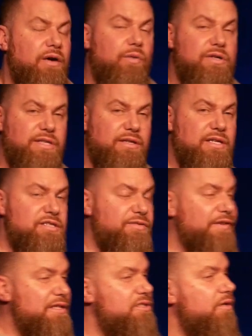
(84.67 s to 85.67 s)
It wasn't this
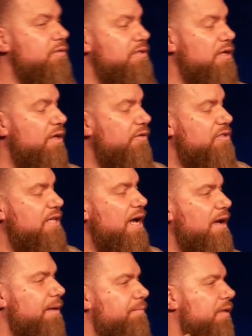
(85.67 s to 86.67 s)
feast, though, it was another
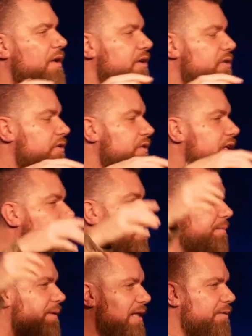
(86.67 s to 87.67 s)
time during the
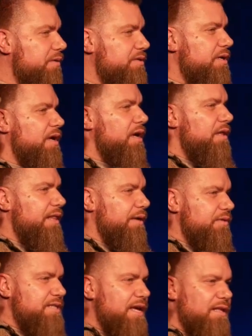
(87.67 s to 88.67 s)
year, but they would, they
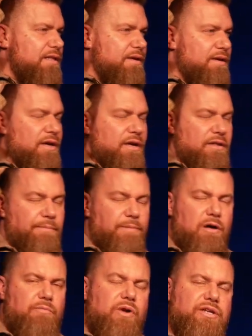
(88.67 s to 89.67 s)
would take the, the
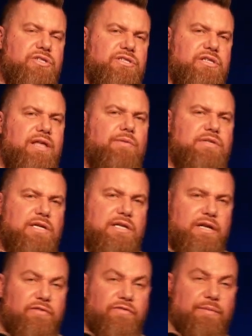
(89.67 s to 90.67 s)
palm branches and they would
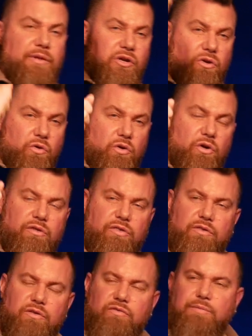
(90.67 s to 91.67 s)
declare from the
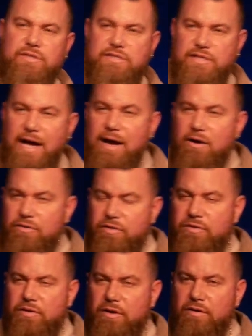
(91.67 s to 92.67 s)
north, from the
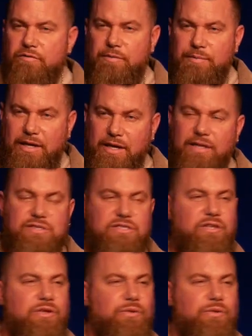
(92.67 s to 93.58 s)
south, from the east to